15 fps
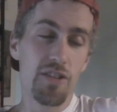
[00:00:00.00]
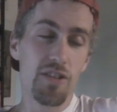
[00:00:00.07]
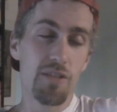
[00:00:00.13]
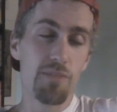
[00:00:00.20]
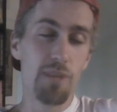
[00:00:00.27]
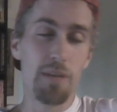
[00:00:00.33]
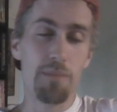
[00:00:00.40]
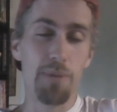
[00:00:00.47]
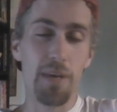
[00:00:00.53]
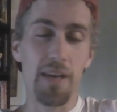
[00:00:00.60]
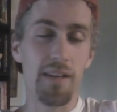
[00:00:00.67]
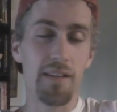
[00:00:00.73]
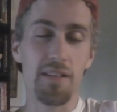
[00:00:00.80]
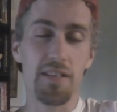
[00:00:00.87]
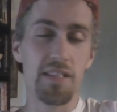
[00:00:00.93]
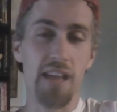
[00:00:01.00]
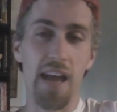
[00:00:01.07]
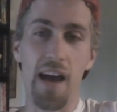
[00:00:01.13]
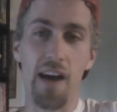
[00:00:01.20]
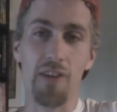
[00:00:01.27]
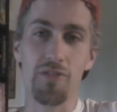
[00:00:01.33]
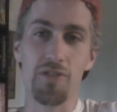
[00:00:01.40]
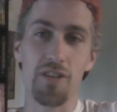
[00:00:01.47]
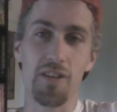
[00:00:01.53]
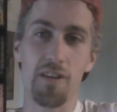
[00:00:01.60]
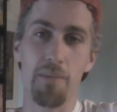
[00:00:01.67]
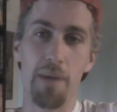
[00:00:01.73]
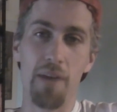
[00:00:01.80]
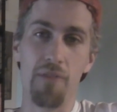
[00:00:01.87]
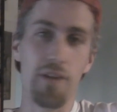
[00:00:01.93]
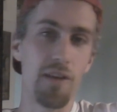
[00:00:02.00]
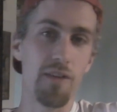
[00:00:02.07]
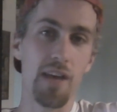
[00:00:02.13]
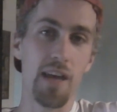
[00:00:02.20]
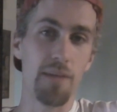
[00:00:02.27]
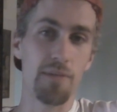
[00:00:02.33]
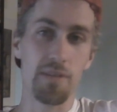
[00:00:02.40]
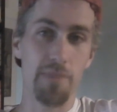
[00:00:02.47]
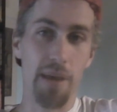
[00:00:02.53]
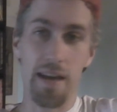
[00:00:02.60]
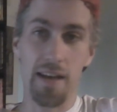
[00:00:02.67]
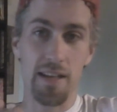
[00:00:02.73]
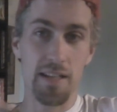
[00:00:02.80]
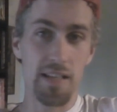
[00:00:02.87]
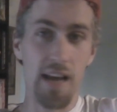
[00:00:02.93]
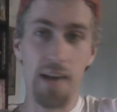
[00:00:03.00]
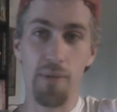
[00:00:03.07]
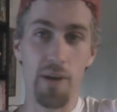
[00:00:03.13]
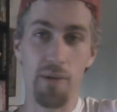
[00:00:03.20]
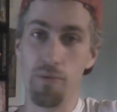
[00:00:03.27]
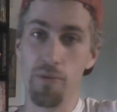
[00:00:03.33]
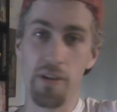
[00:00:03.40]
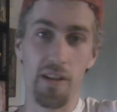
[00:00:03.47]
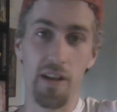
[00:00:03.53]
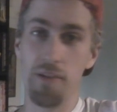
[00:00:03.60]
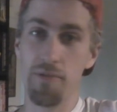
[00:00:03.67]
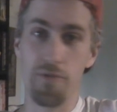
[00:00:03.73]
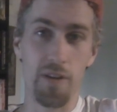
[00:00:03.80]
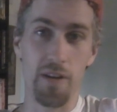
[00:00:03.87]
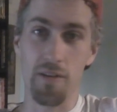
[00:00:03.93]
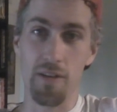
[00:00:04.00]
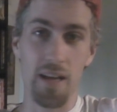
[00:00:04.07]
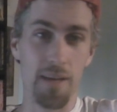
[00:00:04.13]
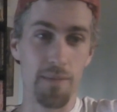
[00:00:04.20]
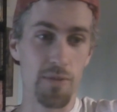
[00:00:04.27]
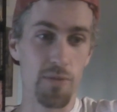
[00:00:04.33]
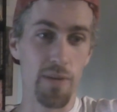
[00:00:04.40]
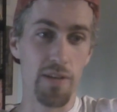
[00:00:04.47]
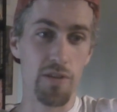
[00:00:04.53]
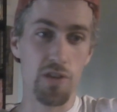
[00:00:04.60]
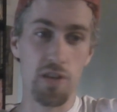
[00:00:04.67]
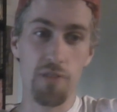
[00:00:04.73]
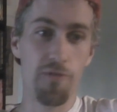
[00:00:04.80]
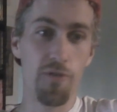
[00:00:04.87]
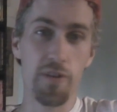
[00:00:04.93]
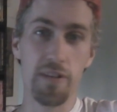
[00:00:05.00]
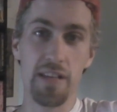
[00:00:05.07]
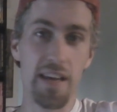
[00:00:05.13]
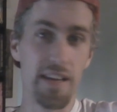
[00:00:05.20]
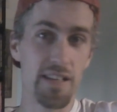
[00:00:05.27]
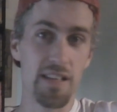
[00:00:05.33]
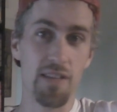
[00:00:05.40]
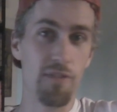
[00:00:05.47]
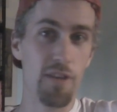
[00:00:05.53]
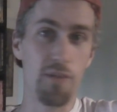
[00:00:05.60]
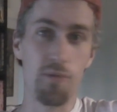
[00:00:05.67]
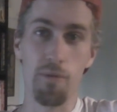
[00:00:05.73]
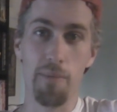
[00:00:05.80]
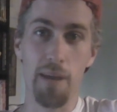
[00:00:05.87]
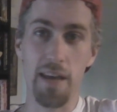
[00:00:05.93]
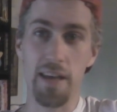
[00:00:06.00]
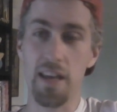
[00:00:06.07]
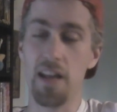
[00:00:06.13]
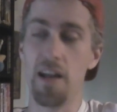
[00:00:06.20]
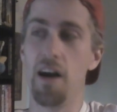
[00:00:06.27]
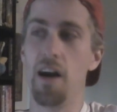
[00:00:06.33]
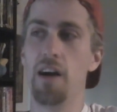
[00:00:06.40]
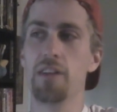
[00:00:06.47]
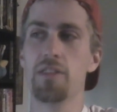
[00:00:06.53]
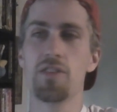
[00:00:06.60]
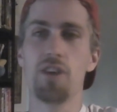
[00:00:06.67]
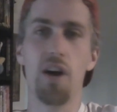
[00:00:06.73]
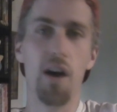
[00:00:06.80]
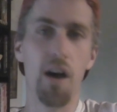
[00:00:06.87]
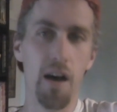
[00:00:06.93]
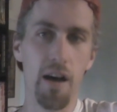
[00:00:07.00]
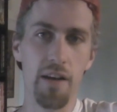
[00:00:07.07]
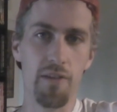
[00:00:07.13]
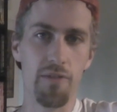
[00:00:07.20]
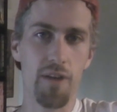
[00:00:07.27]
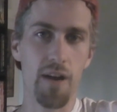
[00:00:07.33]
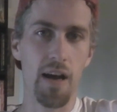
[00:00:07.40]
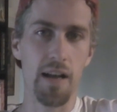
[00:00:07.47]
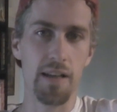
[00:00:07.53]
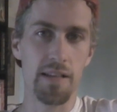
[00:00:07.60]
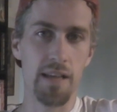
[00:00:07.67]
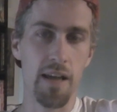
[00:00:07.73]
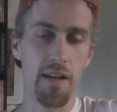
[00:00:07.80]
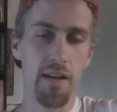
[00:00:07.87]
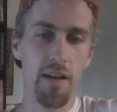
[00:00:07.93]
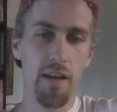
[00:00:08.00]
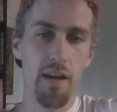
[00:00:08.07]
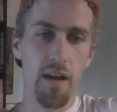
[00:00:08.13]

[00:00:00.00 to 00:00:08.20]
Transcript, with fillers: just me being nostalgic about video games, and back in the time when I really loved video games, when G4 and Tech TV were making a ton of content.